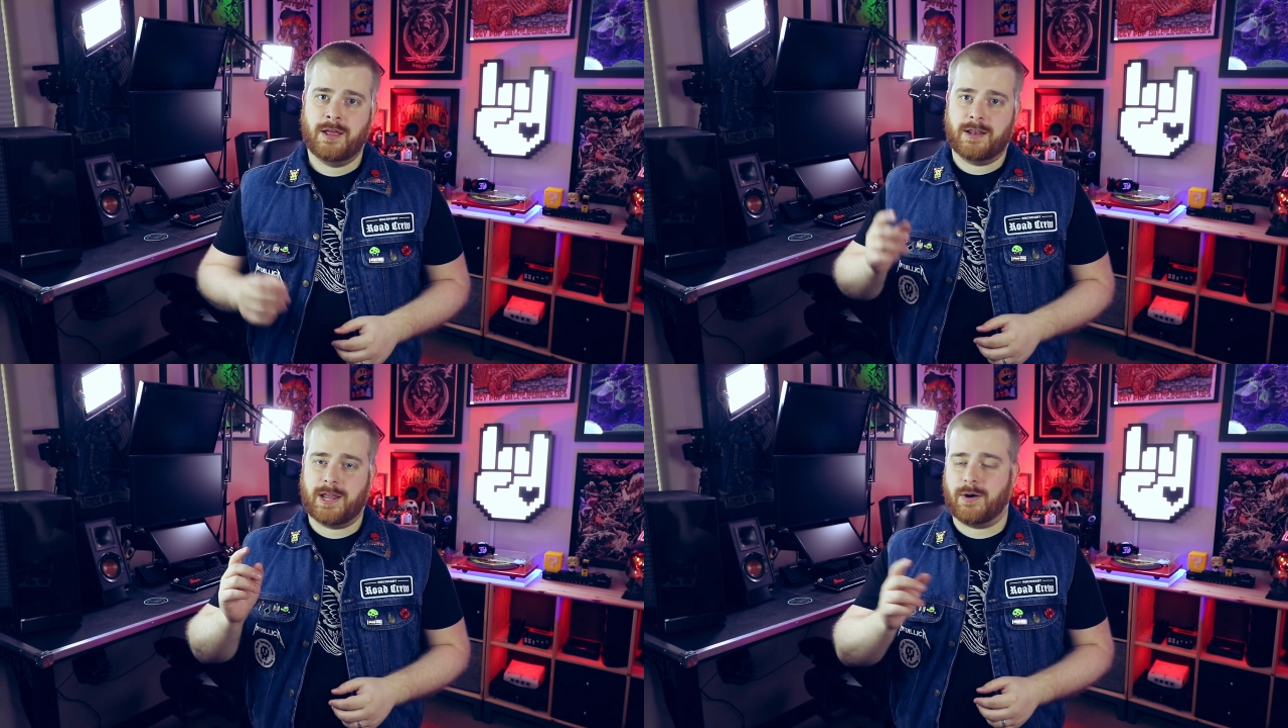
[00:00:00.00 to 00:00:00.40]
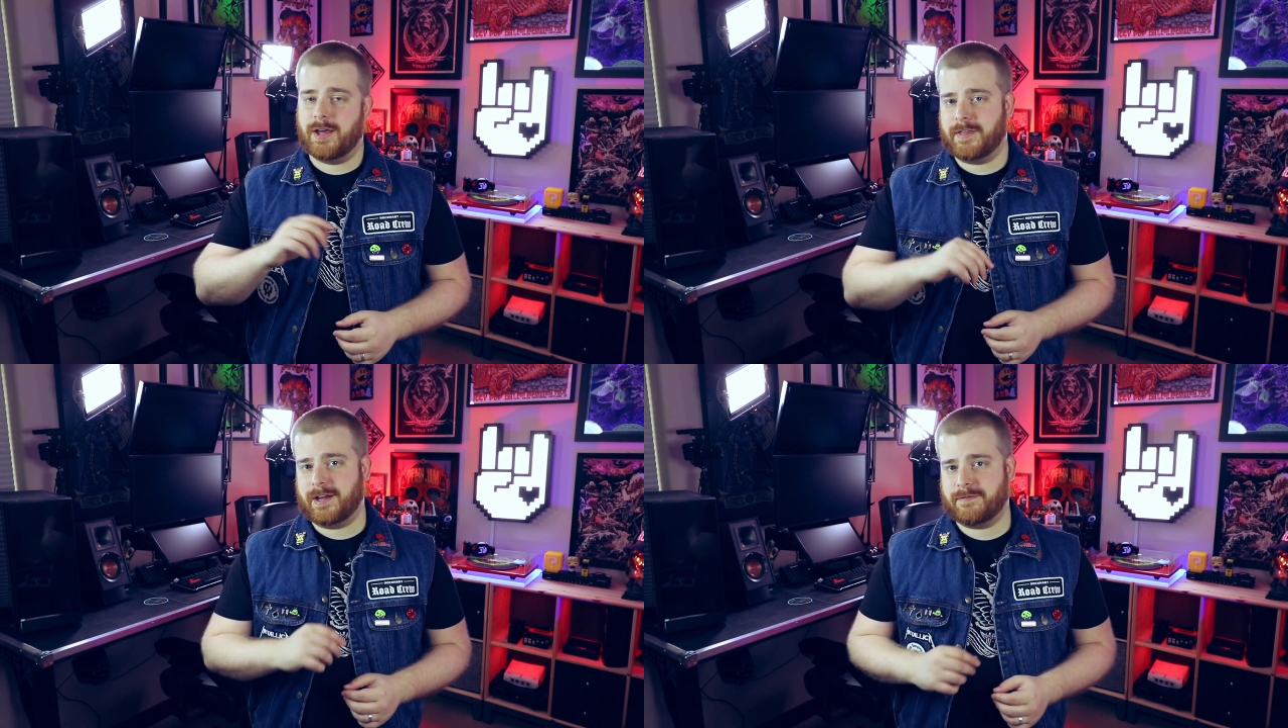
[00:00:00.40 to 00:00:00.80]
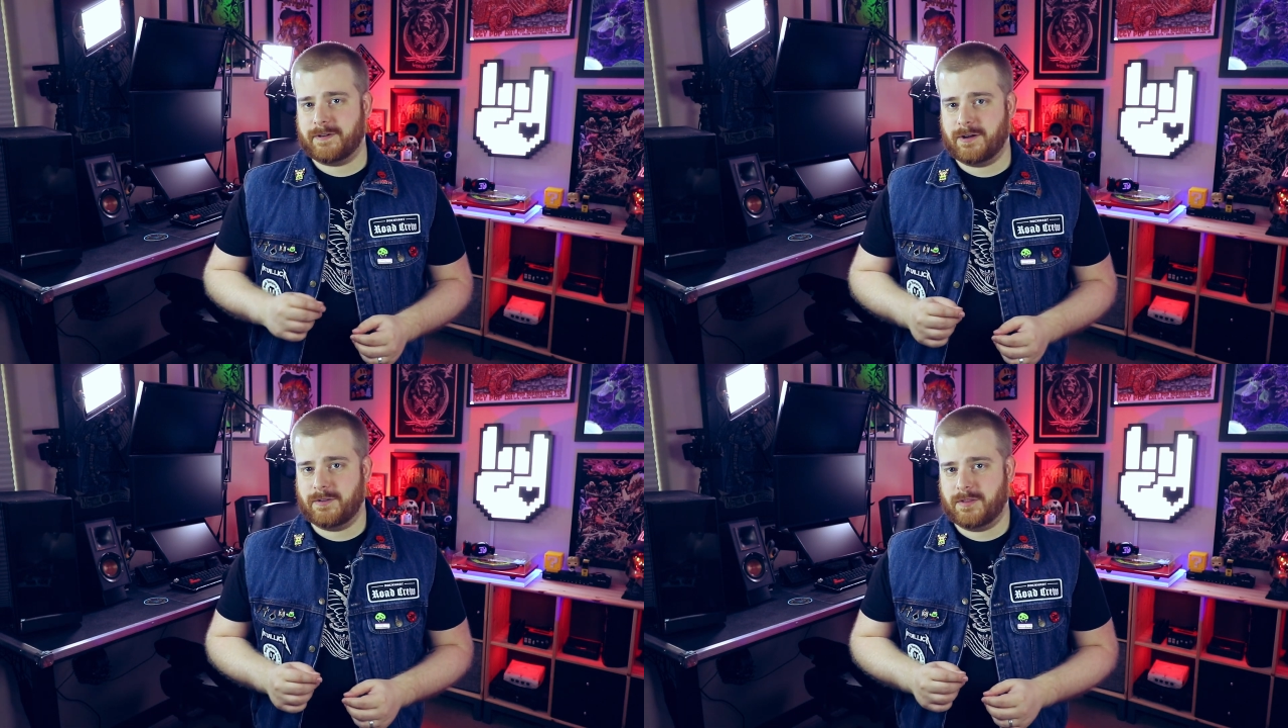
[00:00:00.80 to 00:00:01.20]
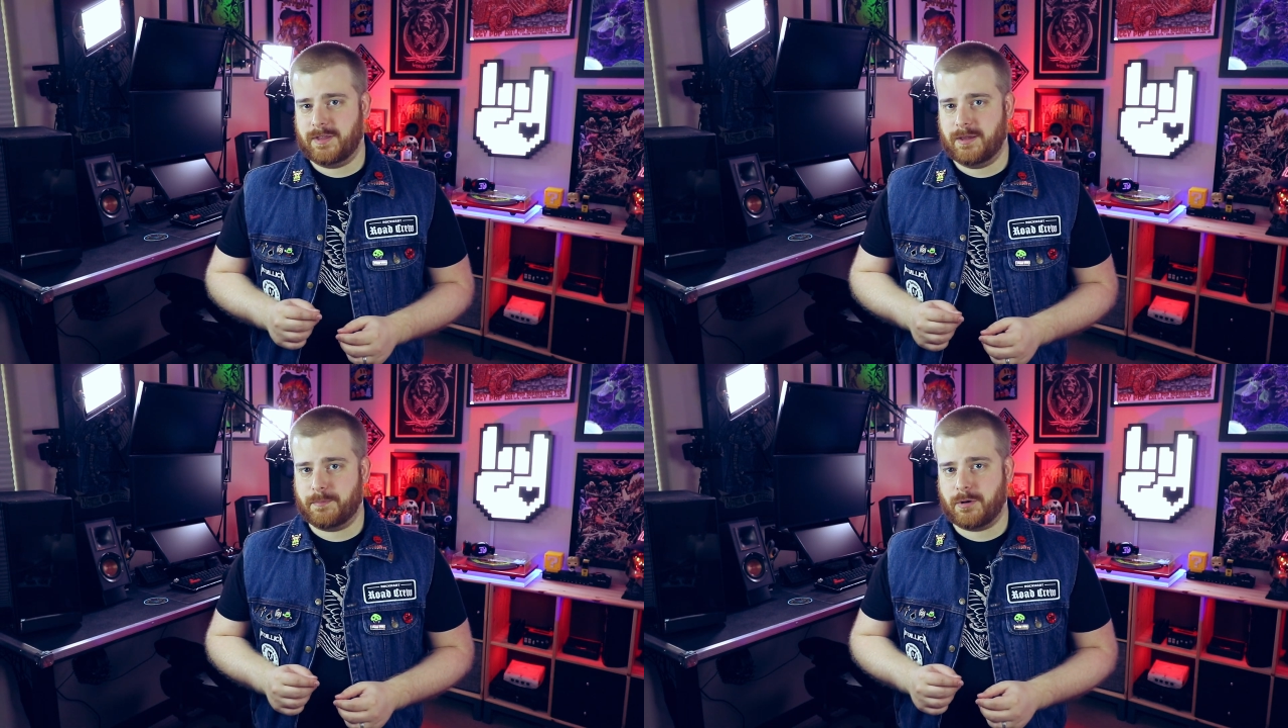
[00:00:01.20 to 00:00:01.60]
Now, I think I found
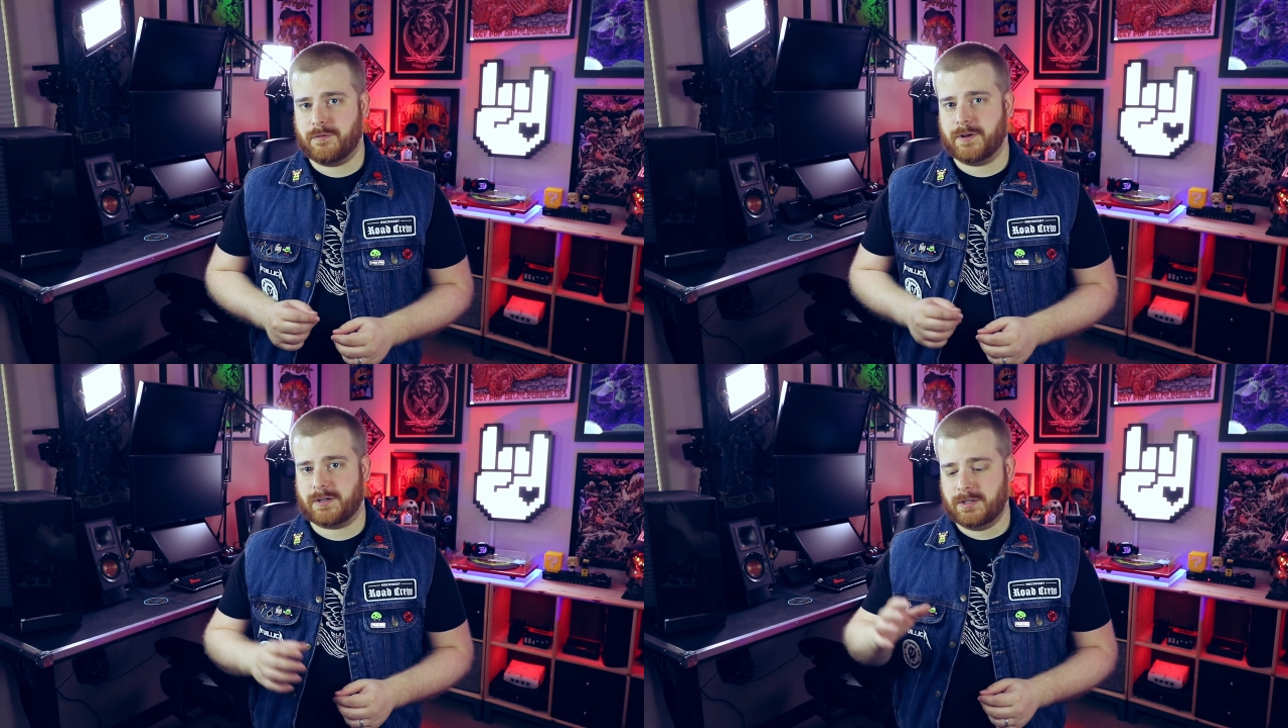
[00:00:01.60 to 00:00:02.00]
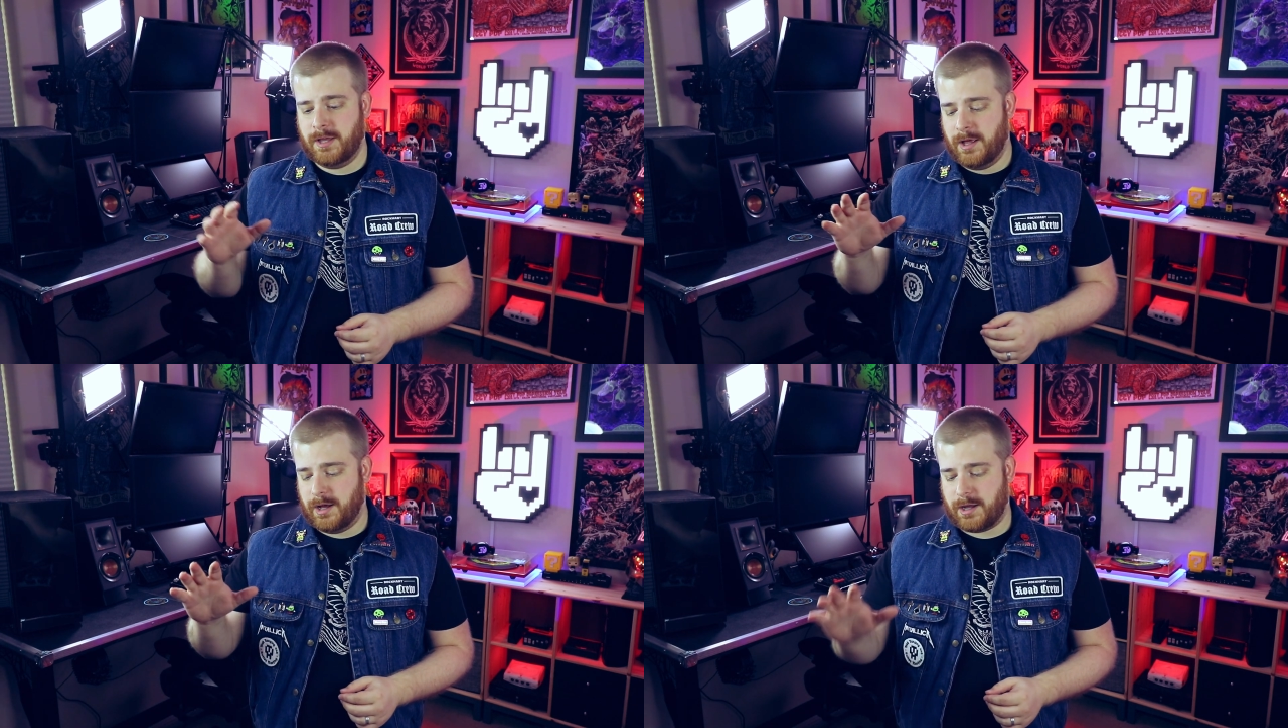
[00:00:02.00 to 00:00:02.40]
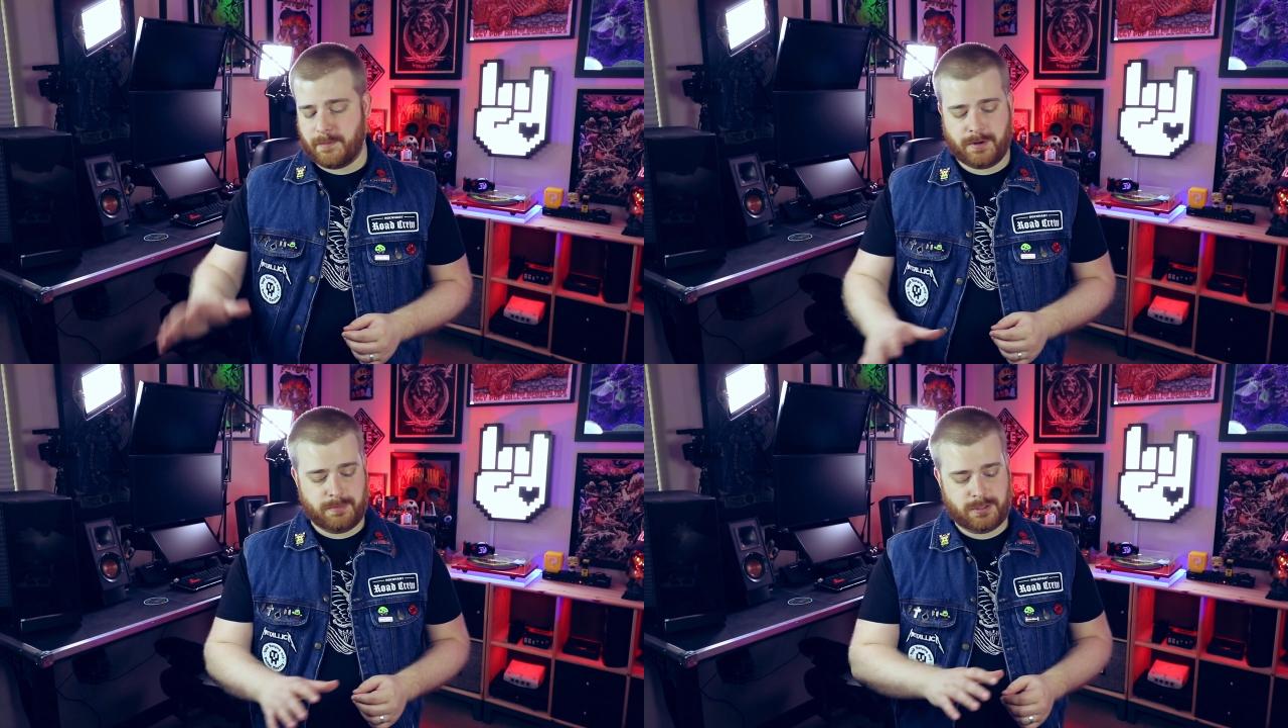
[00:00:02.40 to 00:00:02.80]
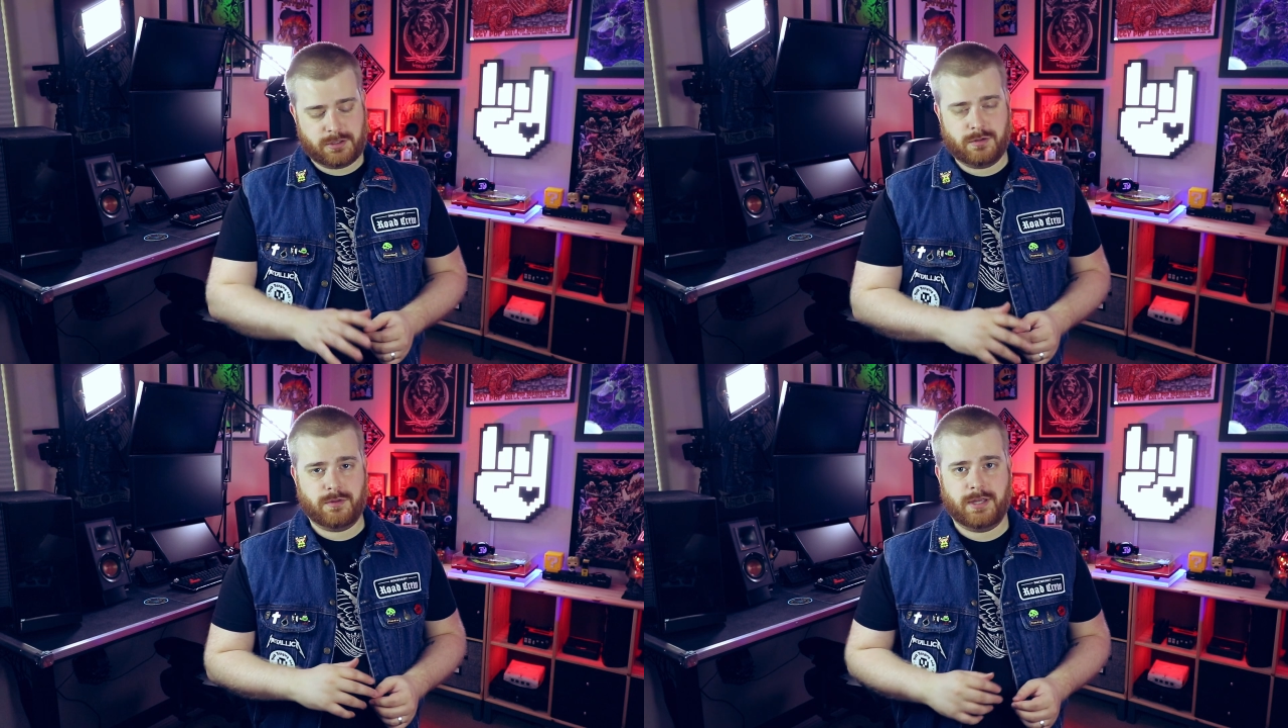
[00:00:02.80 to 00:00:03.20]
the perfect accompaniment
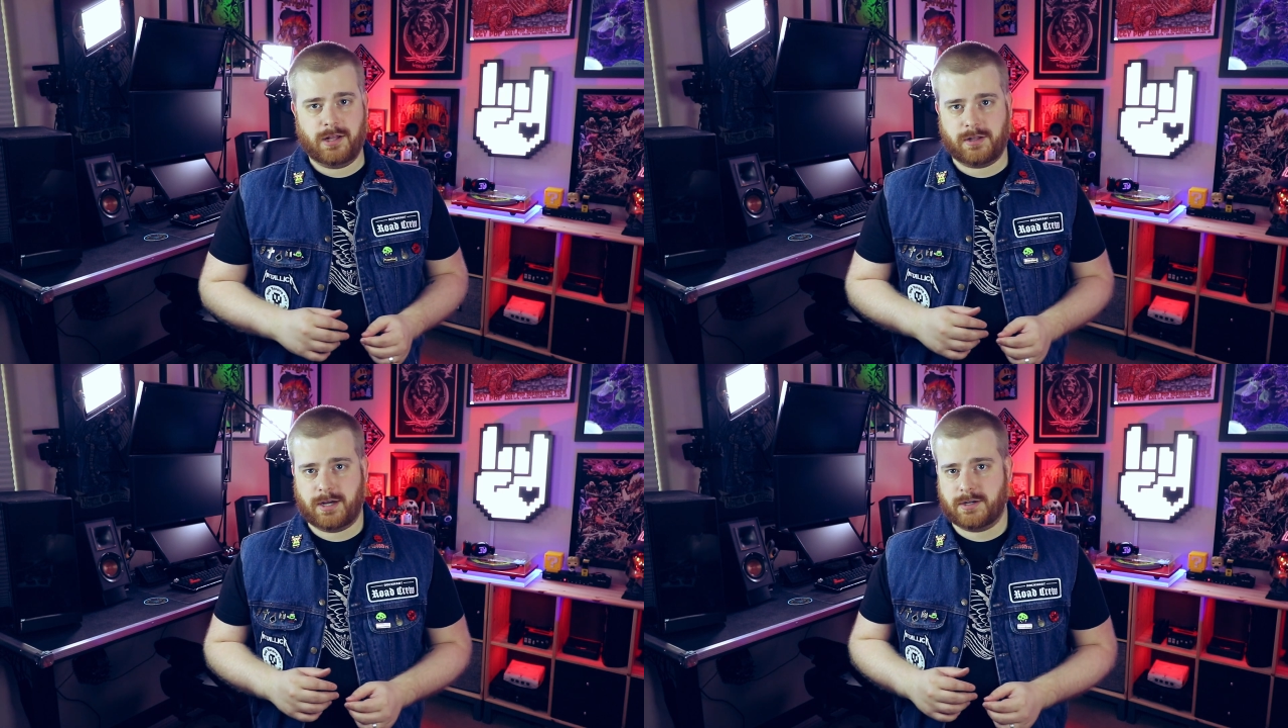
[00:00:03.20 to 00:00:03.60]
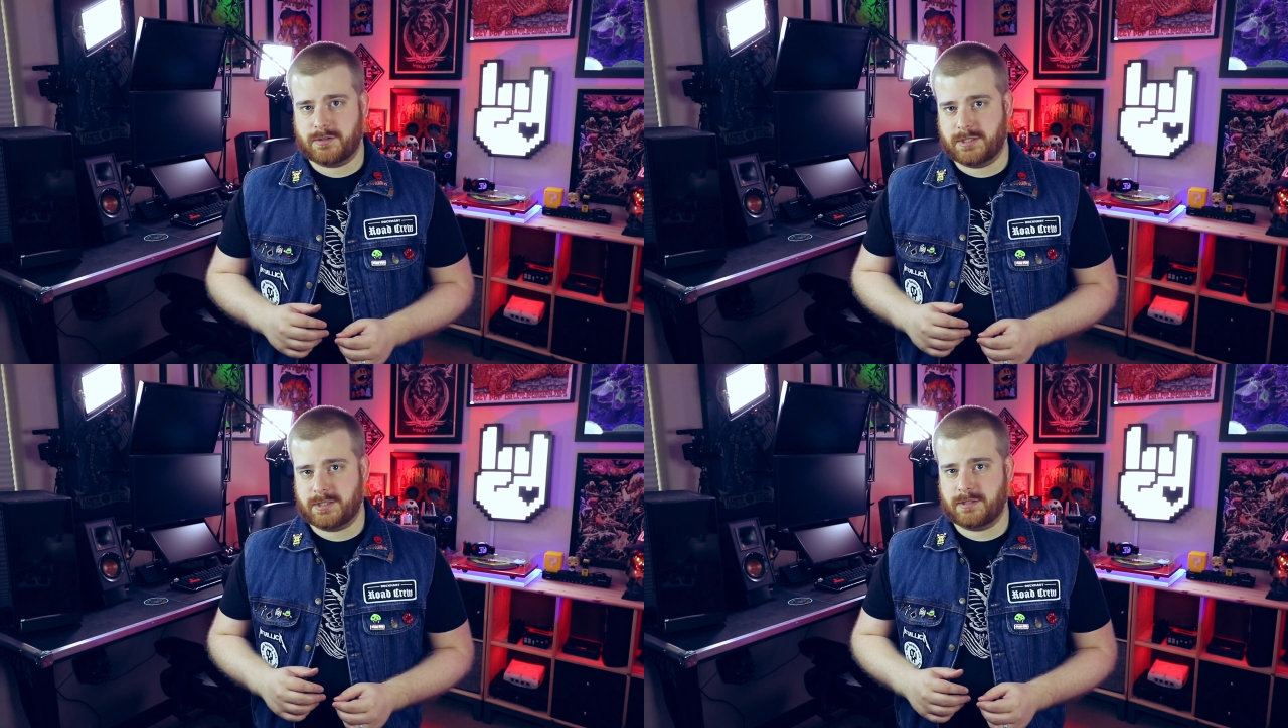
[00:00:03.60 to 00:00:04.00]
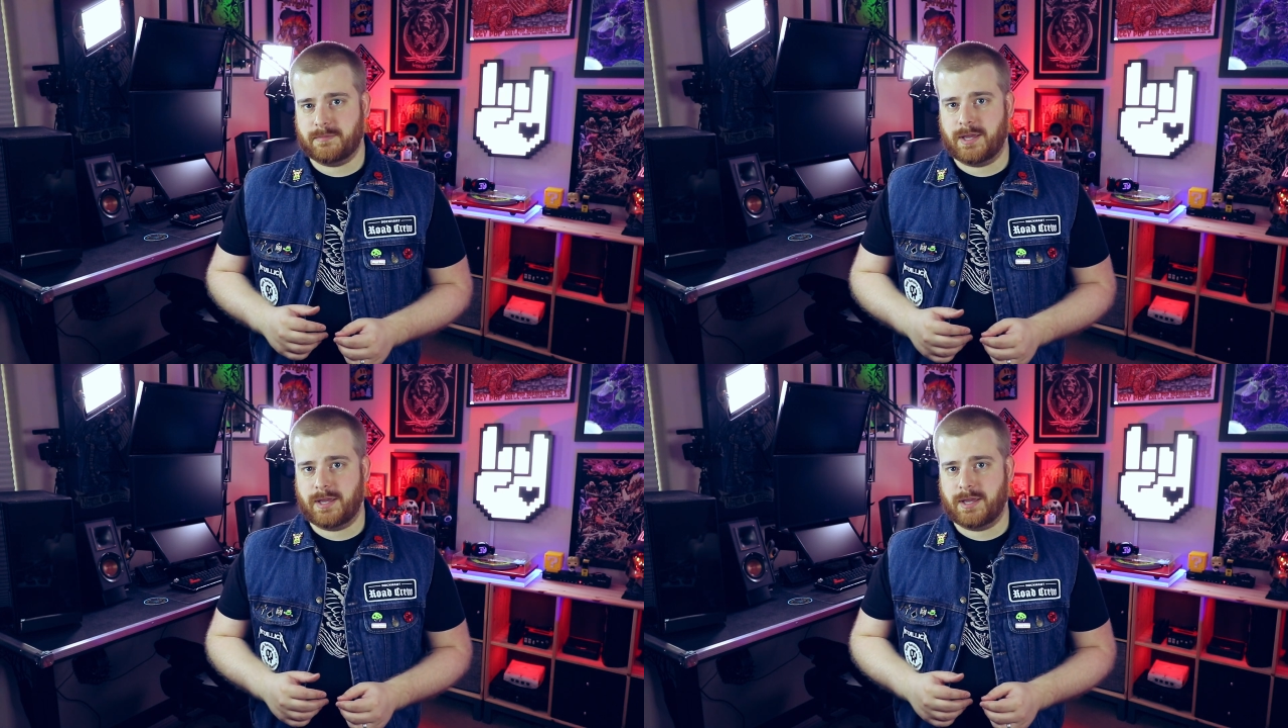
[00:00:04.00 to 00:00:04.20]
to the Elgato system,